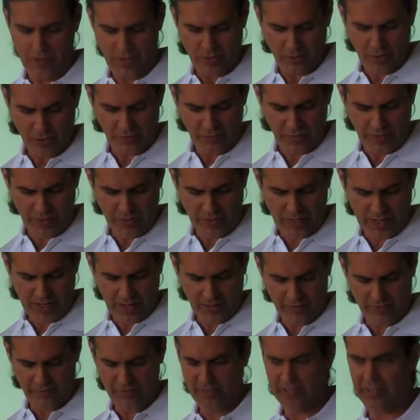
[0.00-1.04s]
So if you
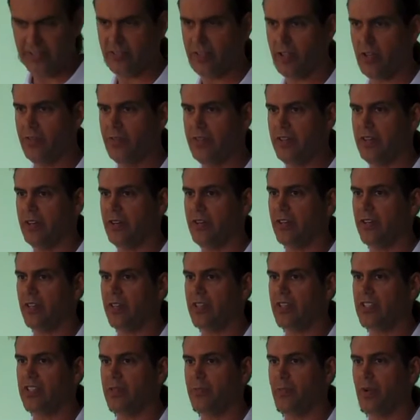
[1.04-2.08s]
got a fist over here, you're
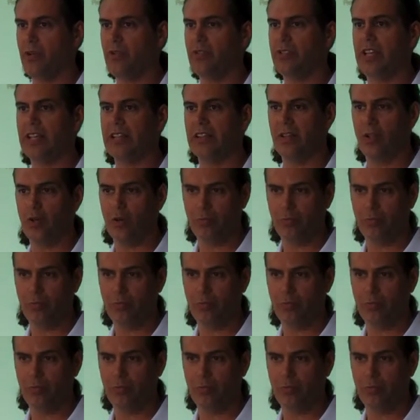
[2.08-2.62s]
looking at someone who's got